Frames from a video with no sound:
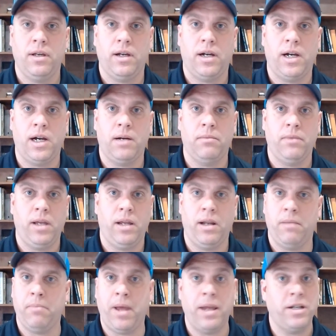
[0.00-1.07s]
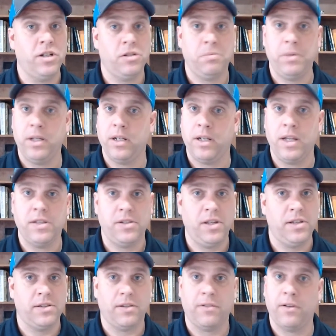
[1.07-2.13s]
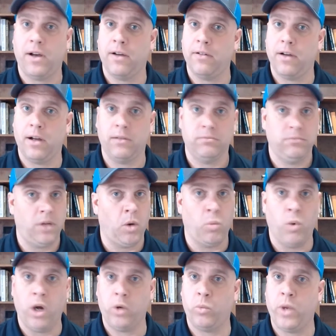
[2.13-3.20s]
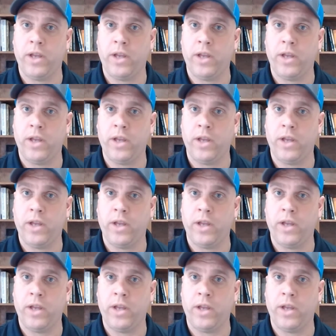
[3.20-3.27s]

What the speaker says: And it may just be as easy as a 1